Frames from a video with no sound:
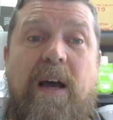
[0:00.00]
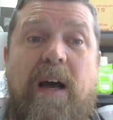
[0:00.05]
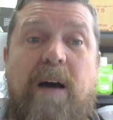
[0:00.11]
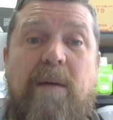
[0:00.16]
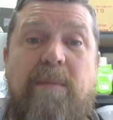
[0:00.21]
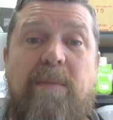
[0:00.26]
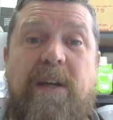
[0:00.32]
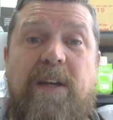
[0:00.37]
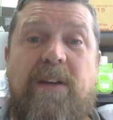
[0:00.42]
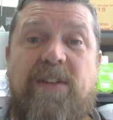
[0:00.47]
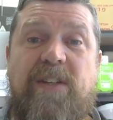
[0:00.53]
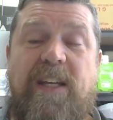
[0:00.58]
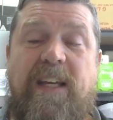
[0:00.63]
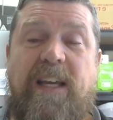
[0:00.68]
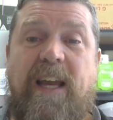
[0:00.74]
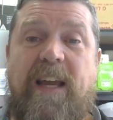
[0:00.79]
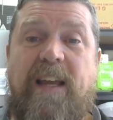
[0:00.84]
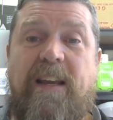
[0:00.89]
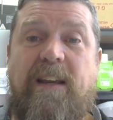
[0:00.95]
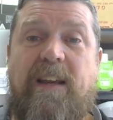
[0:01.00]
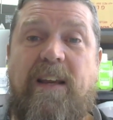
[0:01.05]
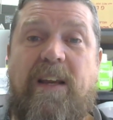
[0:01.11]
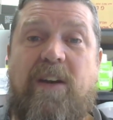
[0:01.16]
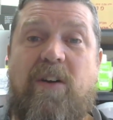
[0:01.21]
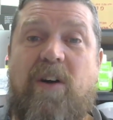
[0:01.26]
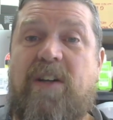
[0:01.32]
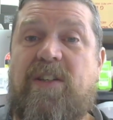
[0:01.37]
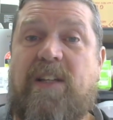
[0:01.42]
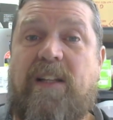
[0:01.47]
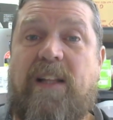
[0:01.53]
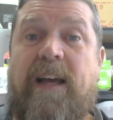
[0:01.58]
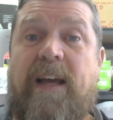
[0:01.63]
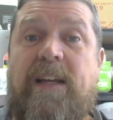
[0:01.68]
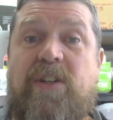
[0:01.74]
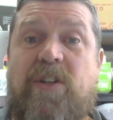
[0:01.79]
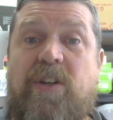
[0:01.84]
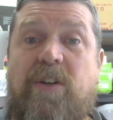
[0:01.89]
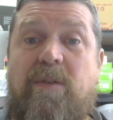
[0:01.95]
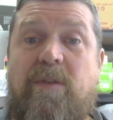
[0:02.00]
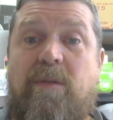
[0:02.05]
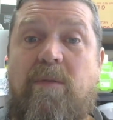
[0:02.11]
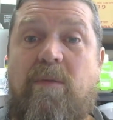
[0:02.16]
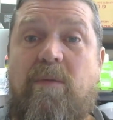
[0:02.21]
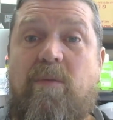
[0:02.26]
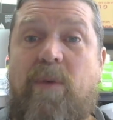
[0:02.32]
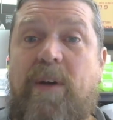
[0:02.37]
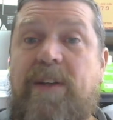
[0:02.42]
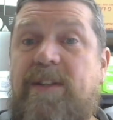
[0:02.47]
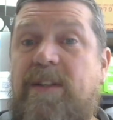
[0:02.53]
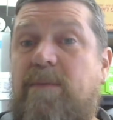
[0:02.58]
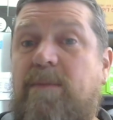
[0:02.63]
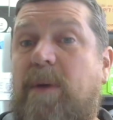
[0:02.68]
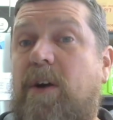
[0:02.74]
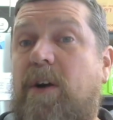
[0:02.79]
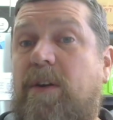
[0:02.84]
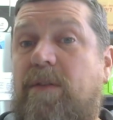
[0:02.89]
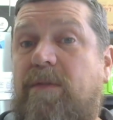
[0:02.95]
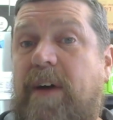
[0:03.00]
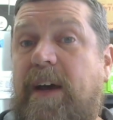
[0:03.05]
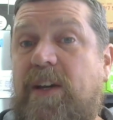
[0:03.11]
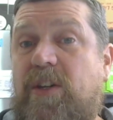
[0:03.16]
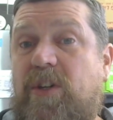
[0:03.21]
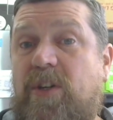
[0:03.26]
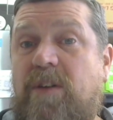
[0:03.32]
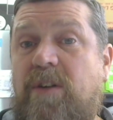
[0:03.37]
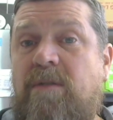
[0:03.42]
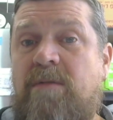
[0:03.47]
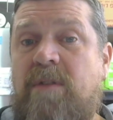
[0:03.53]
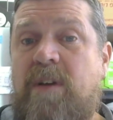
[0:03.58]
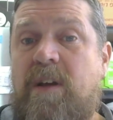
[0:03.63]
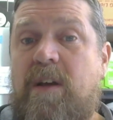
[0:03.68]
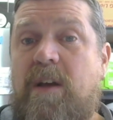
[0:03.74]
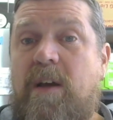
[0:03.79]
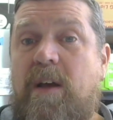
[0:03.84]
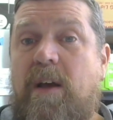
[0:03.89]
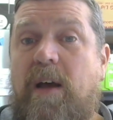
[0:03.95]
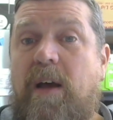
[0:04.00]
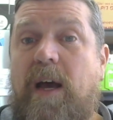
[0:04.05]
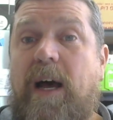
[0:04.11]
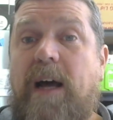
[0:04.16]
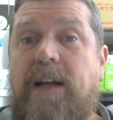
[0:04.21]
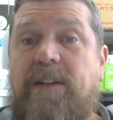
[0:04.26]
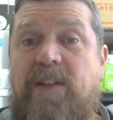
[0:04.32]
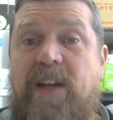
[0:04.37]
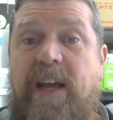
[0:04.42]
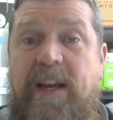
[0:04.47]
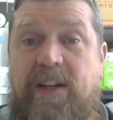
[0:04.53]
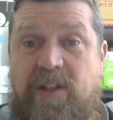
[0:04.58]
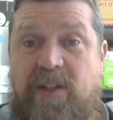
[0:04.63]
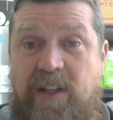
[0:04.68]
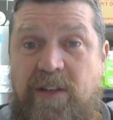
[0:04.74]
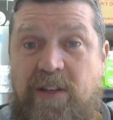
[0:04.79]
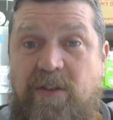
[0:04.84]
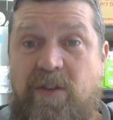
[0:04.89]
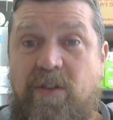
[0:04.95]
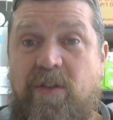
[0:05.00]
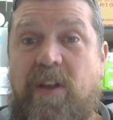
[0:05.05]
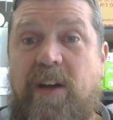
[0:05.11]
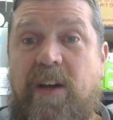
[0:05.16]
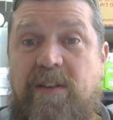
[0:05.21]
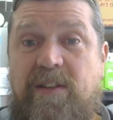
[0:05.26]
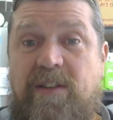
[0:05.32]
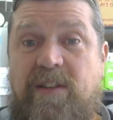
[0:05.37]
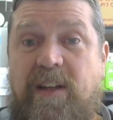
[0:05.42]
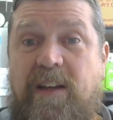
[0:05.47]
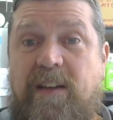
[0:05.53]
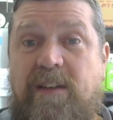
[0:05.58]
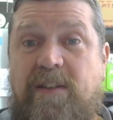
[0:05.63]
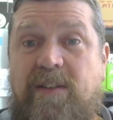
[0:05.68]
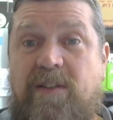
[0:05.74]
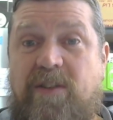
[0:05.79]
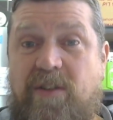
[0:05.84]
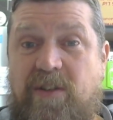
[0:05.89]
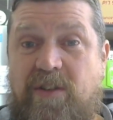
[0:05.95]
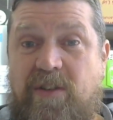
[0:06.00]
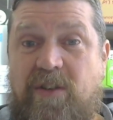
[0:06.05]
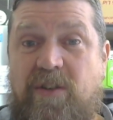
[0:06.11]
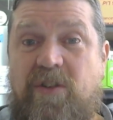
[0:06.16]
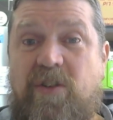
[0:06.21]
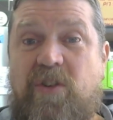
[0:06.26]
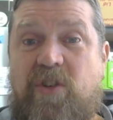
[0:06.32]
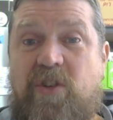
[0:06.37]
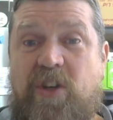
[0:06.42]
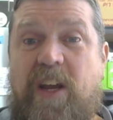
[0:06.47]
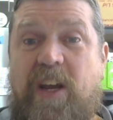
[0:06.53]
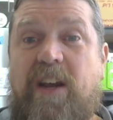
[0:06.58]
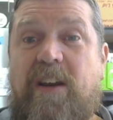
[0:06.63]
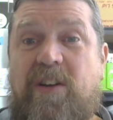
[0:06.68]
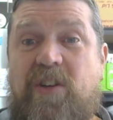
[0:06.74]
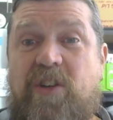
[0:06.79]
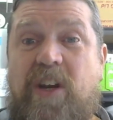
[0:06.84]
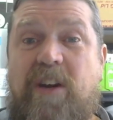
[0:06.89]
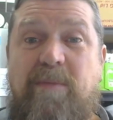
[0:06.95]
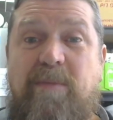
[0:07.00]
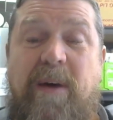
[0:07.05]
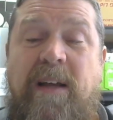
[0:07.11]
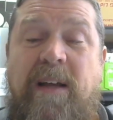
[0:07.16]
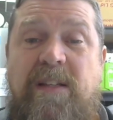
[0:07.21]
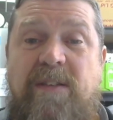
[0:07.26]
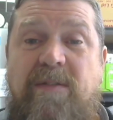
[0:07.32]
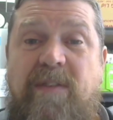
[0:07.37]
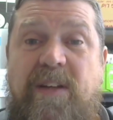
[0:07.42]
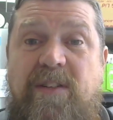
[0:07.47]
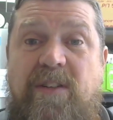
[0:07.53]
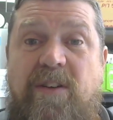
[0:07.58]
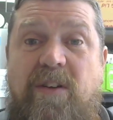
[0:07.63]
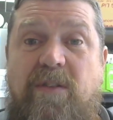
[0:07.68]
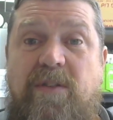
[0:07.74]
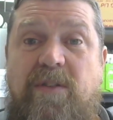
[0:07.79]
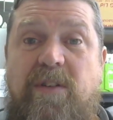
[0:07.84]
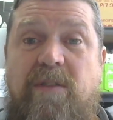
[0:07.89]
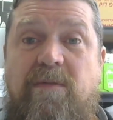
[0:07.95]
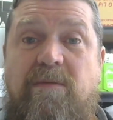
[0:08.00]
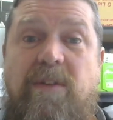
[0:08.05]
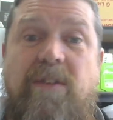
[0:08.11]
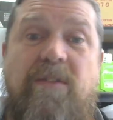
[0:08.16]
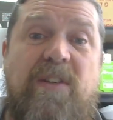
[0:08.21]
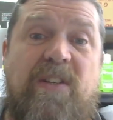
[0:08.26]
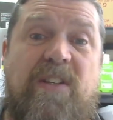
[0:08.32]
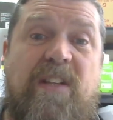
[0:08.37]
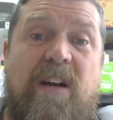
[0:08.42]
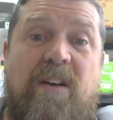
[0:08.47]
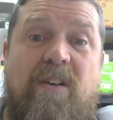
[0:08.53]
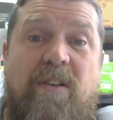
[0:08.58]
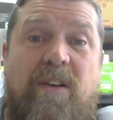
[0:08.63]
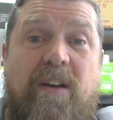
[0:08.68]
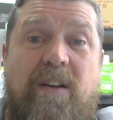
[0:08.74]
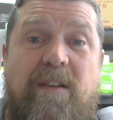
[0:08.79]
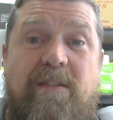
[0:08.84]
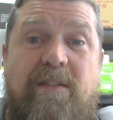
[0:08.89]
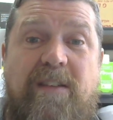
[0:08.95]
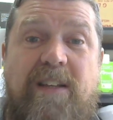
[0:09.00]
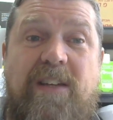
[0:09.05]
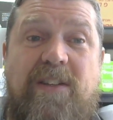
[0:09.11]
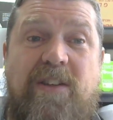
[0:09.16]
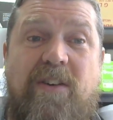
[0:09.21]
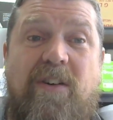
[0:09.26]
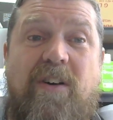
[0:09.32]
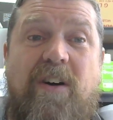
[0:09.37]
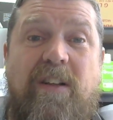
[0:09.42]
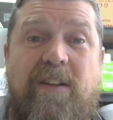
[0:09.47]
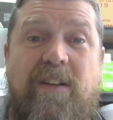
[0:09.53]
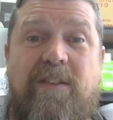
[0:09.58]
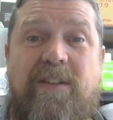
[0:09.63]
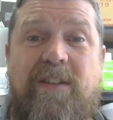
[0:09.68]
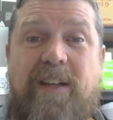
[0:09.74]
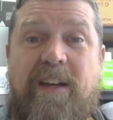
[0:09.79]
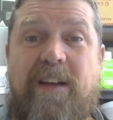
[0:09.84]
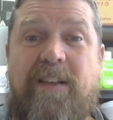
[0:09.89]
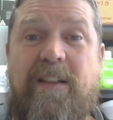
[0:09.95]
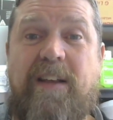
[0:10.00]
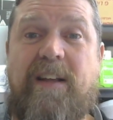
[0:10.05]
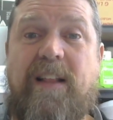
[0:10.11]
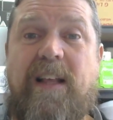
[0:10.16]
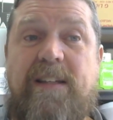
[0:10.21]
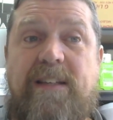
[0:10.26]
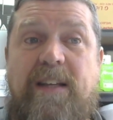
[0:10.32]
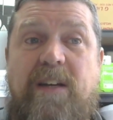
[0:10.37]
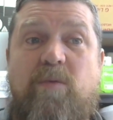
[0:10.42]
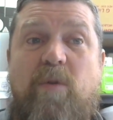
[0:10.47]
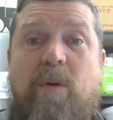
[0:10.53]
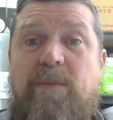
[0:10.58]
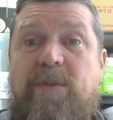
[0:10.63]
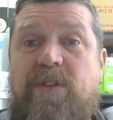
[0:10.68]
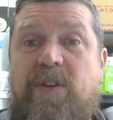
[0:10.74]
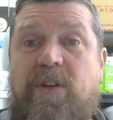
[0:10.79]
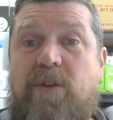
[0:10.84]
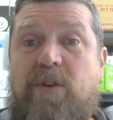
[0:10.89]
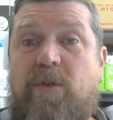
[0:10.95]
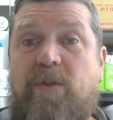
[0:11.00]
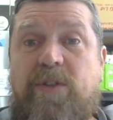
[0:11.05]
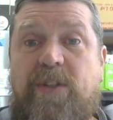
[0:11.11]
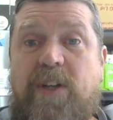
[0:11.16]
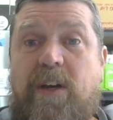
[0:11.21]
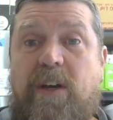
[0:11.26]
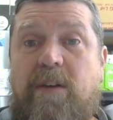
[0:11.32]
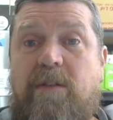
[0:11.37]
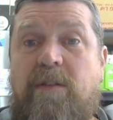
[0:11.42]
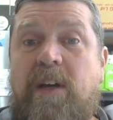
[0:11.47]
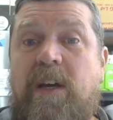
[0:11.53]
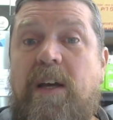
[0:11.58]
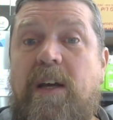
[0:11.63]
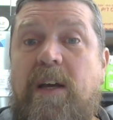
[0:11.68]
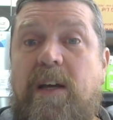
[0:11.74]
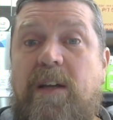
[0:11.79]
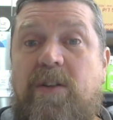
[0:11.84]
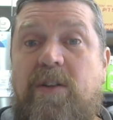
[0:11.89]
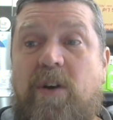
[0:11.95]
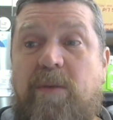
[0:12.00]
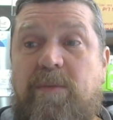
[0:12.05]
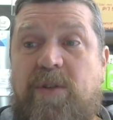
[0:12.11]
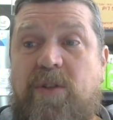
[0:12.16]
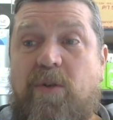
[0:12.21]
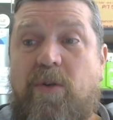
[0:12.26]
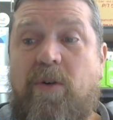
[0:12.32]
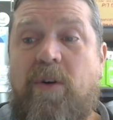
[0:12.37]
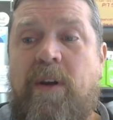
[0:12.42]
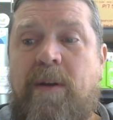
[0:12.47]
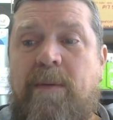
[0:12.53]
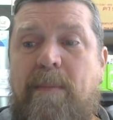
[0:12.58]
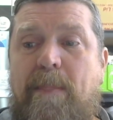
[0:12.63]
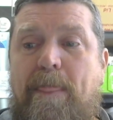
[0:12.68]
Because again, in isolation, where's the motivation to actually do those things, to share parts of ourselves? If you're stuck on a desert island, the classic Robinson Crusoe type story,